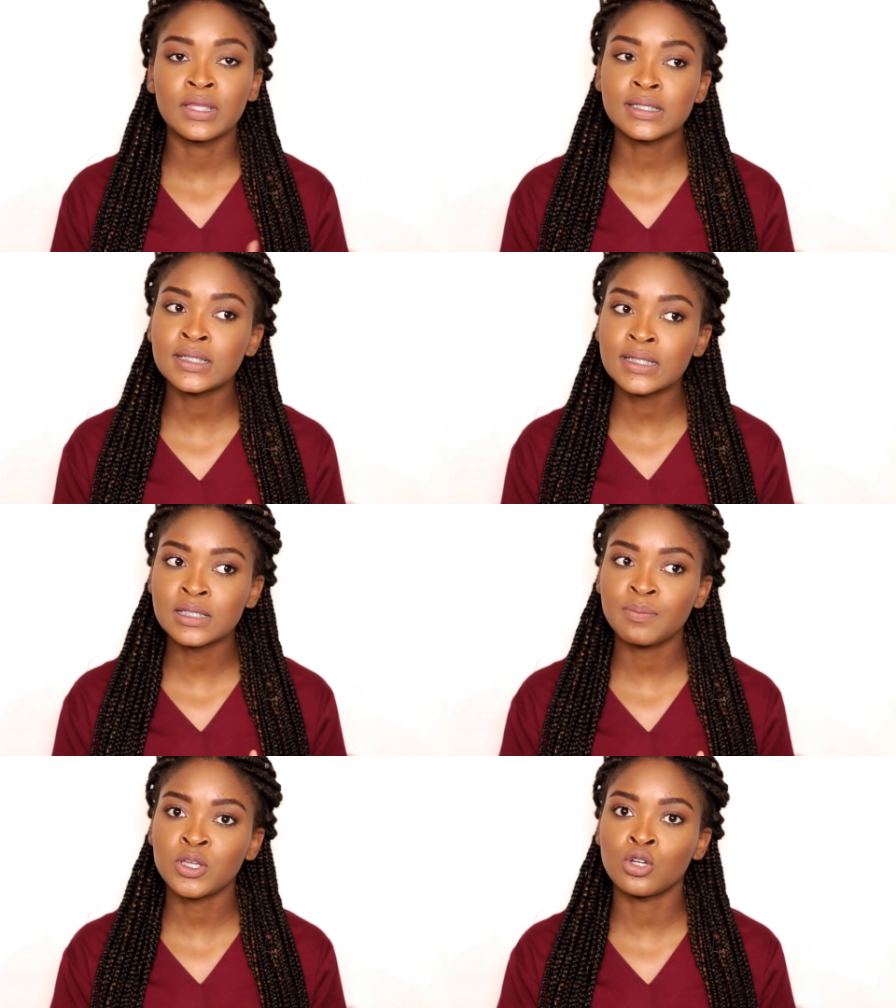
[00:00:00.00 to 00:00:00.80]
This isn't
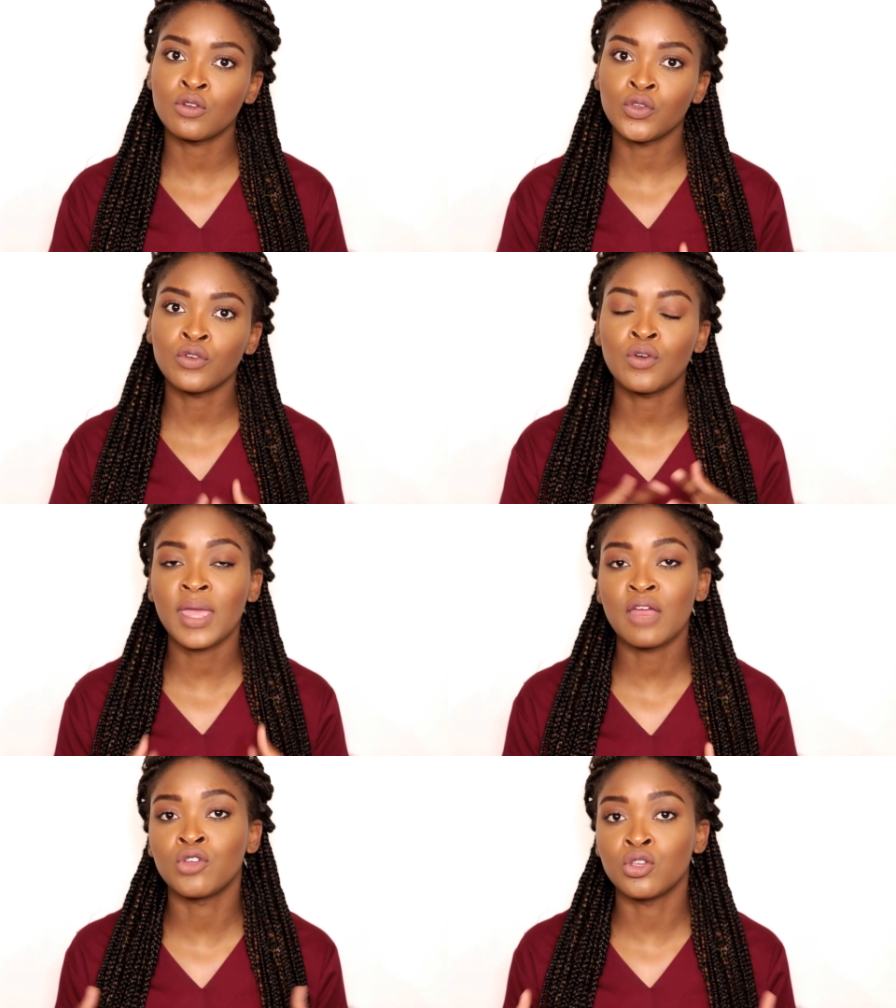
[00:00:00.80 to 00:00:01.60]
expected of you
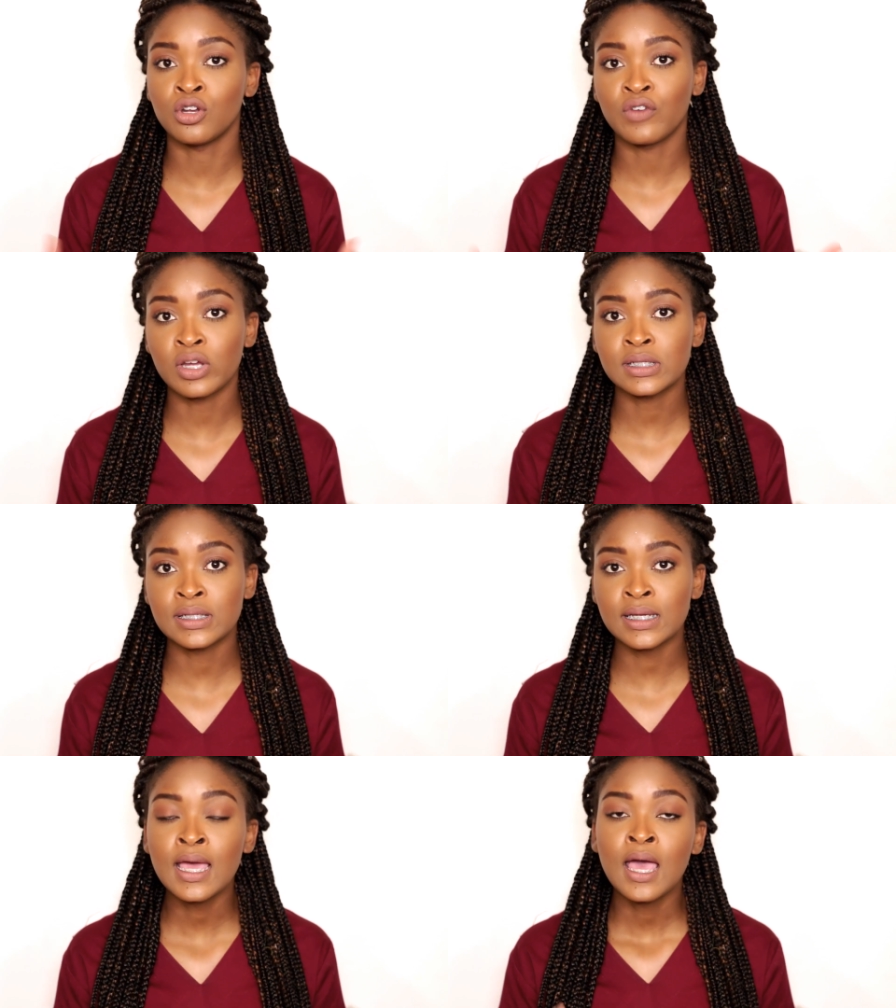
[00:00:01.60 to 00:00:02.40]
from every
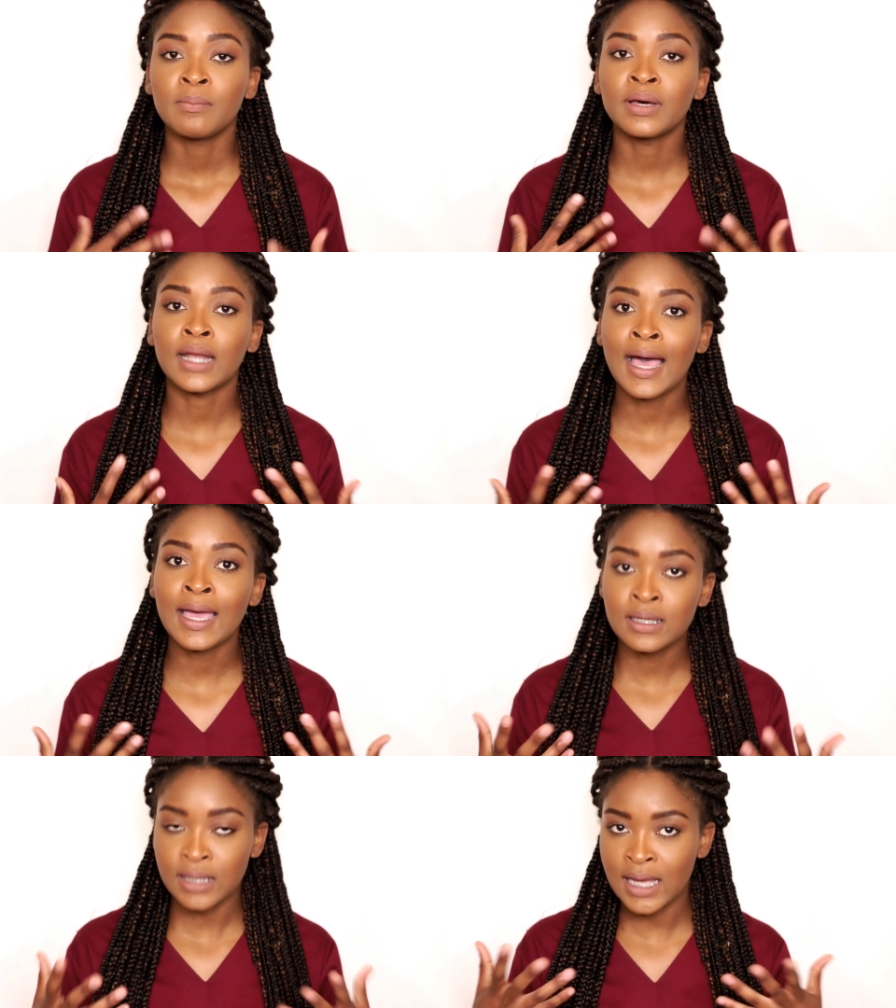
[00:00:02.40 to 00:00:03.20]
university, but
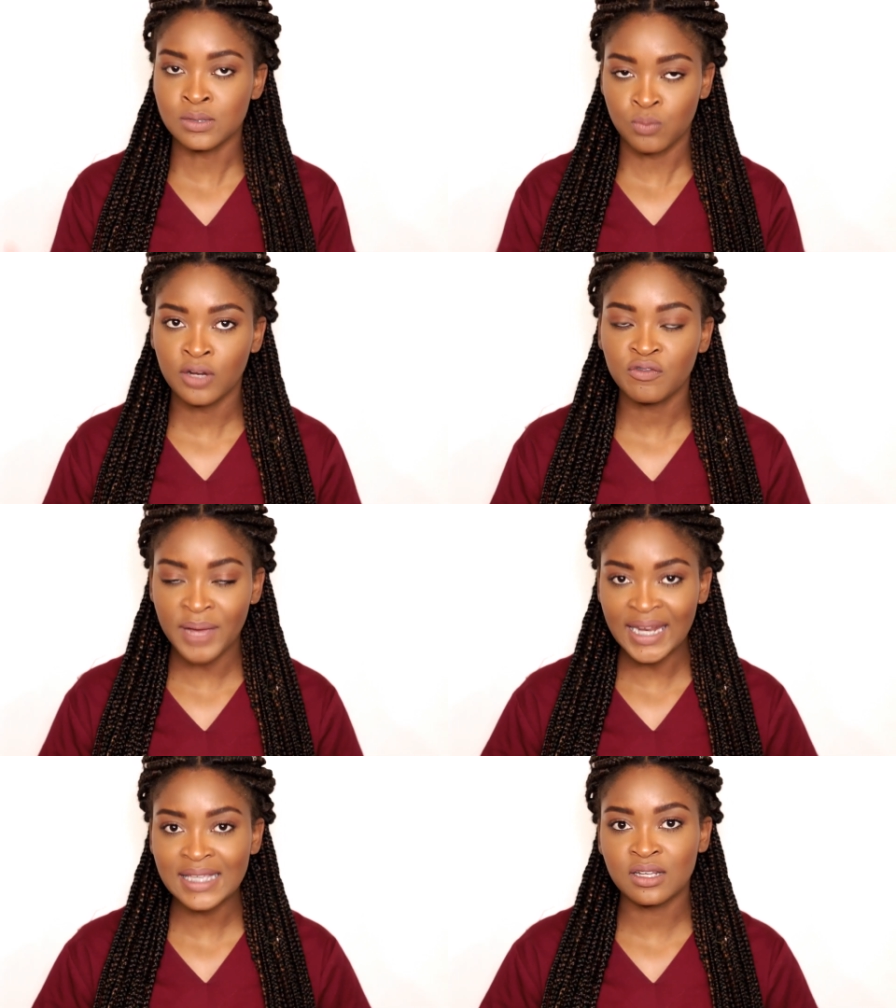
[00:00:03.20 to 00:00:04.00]
I, as one of
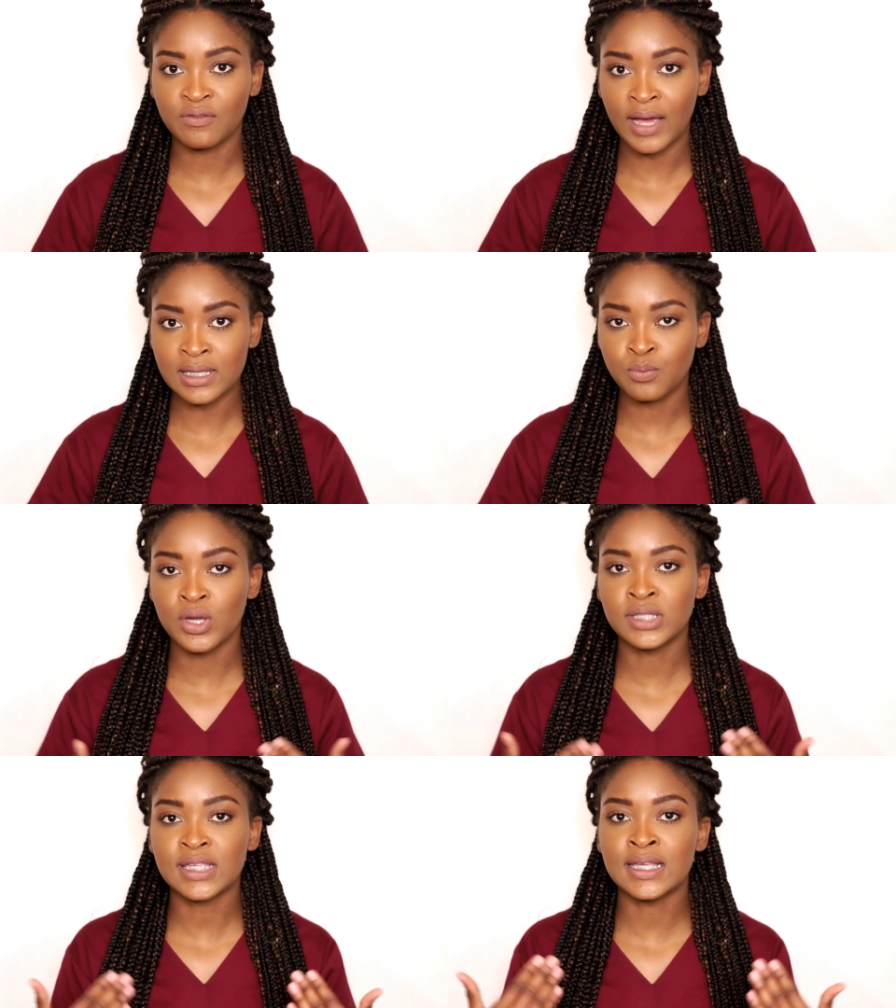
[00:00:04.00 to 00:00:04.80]
my next advice
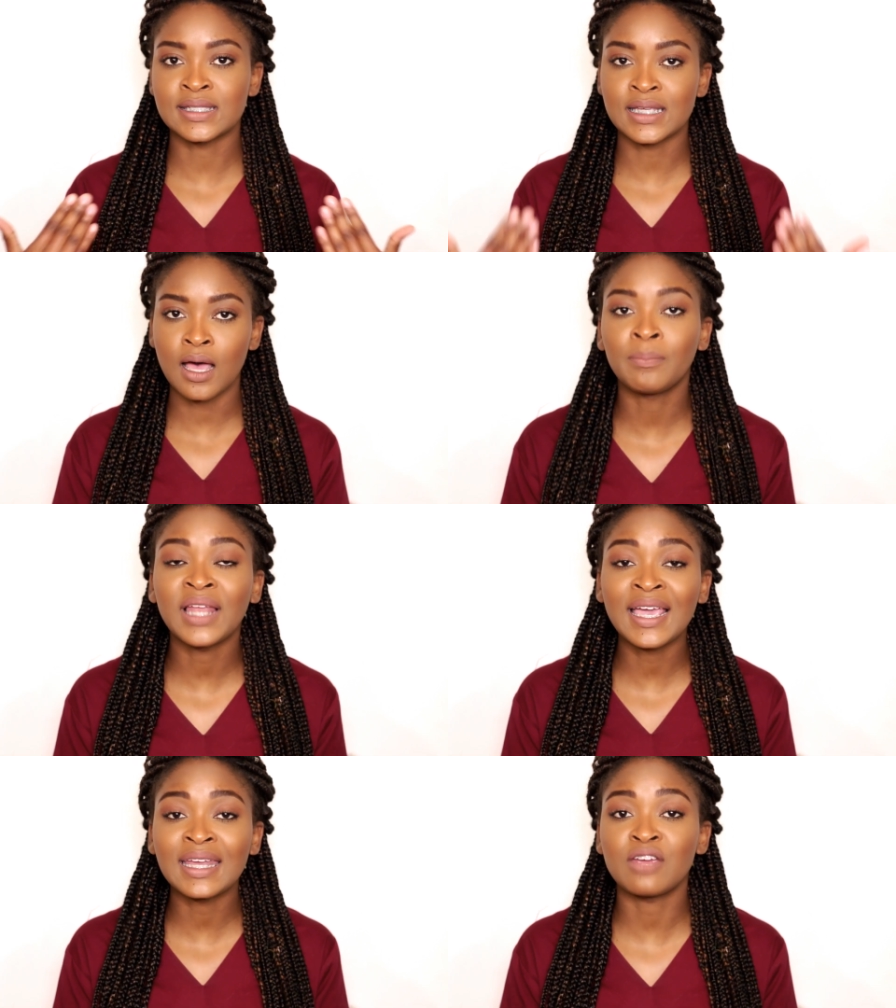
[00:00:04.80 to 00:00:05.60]
points, is
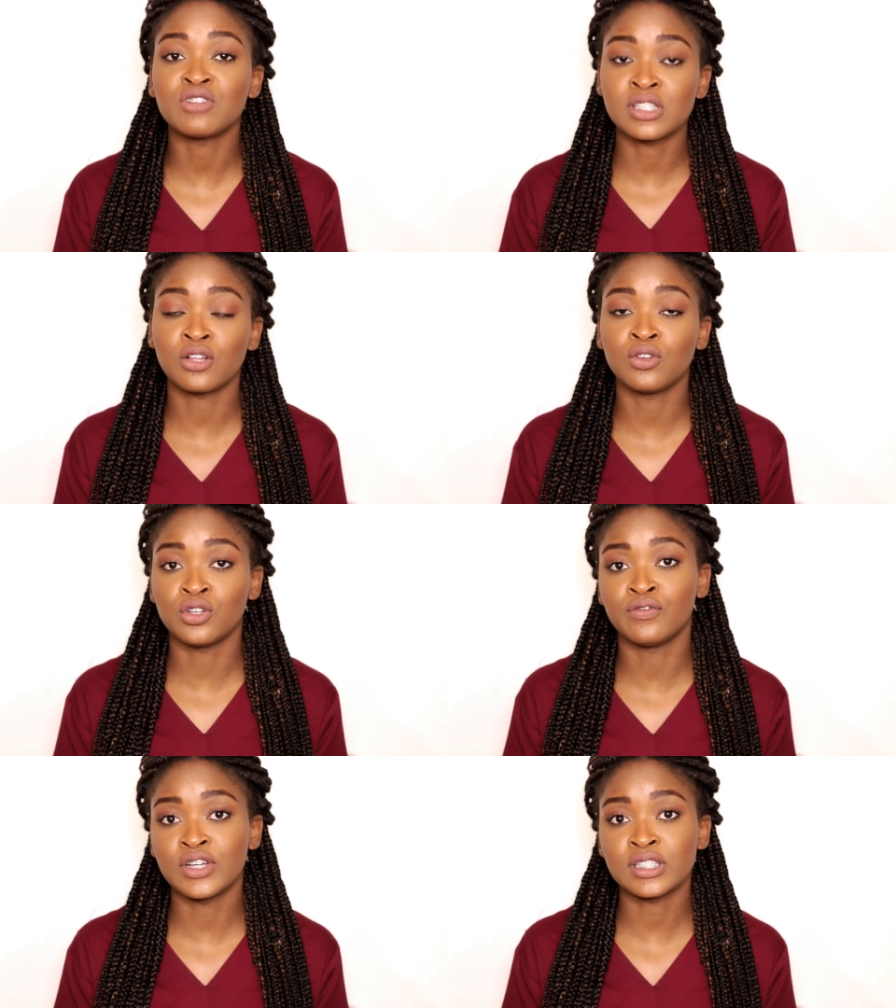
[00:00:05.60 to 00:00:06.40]
apply at every single
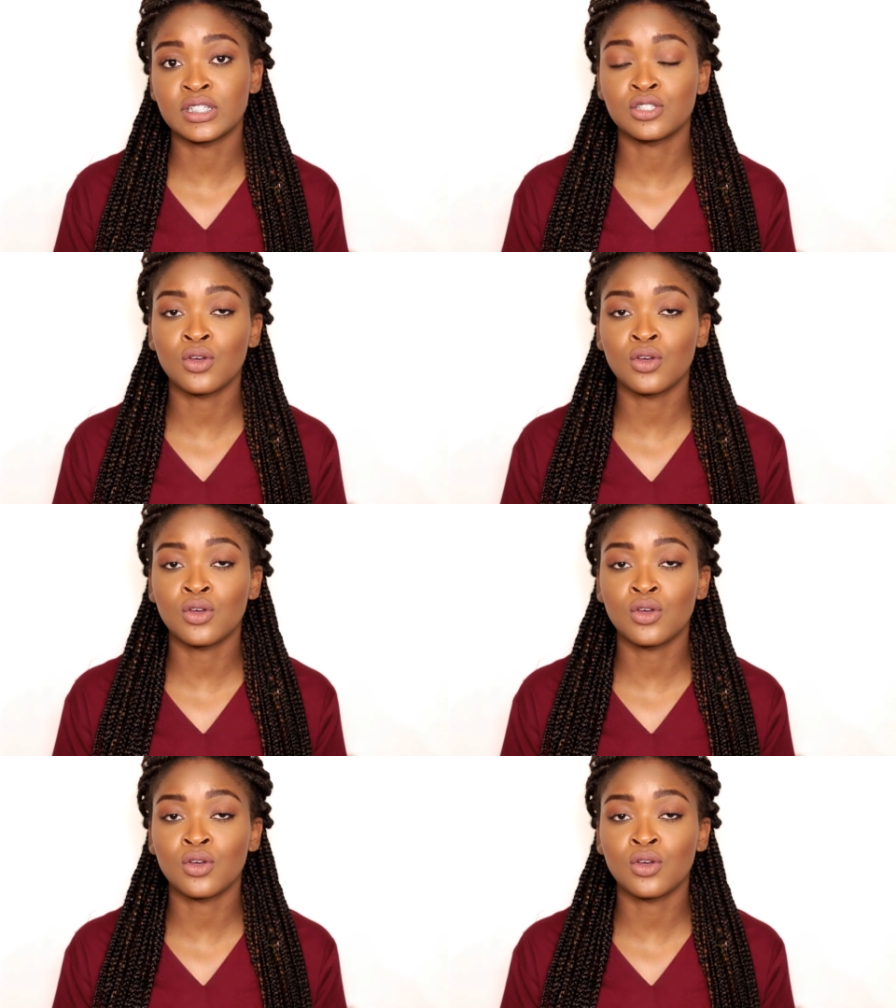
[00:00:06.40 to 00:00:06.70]
university.